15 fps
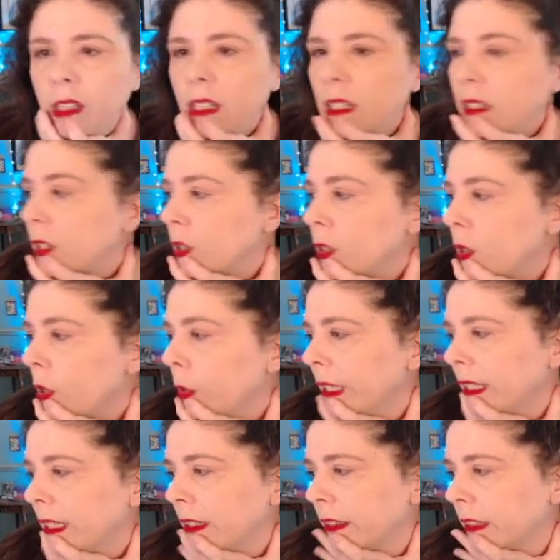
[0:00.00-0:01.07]
need to know
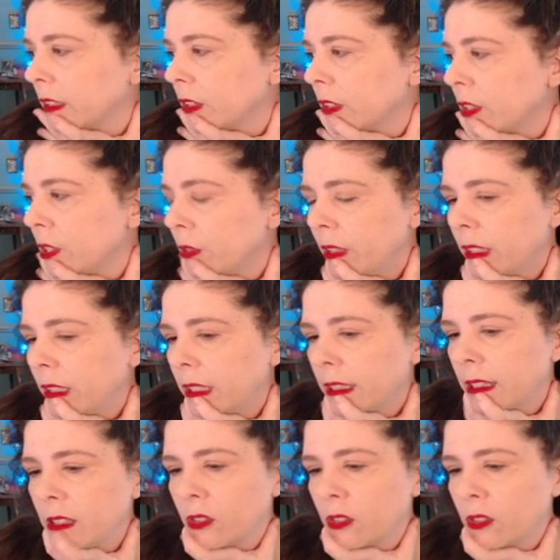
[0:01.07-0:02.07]
anything? Do you need any